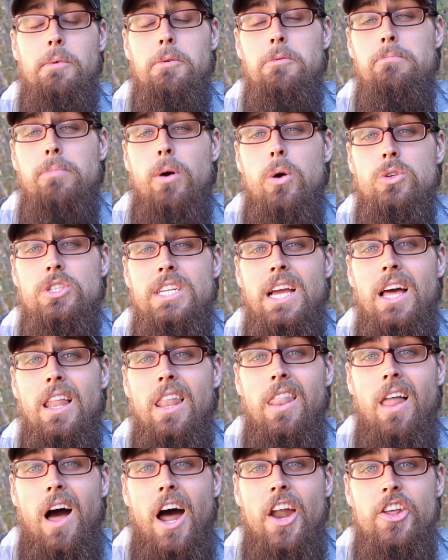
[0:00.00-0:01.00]
I've been posting a
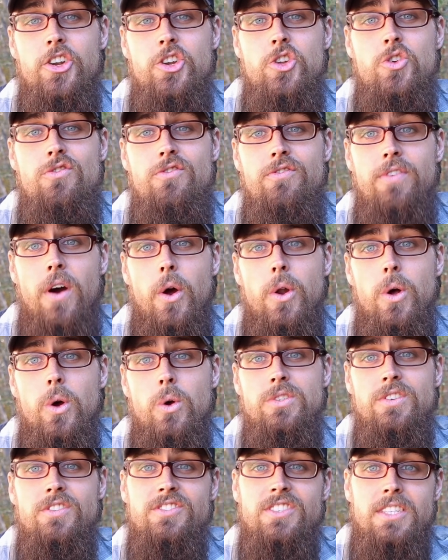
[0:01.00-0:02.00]
lot of new
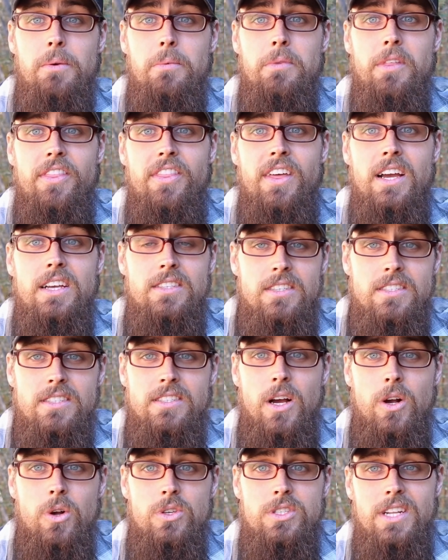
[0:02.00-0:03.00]
photos of some of the things that
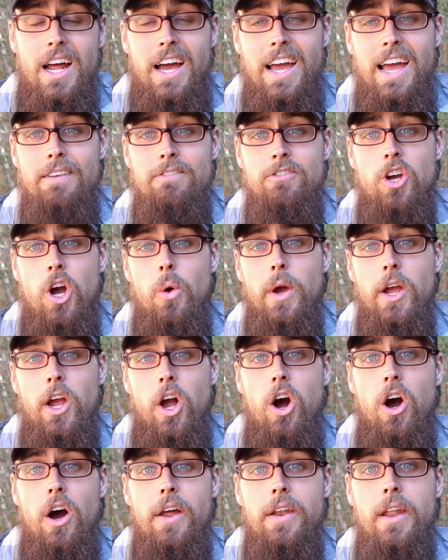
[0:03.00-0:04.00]
Snuggles and I have going
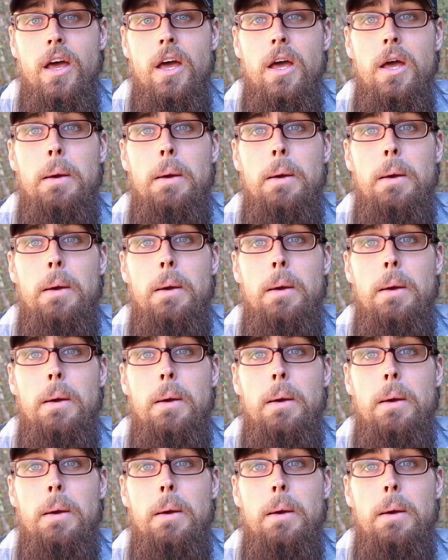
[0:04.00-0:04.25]
on,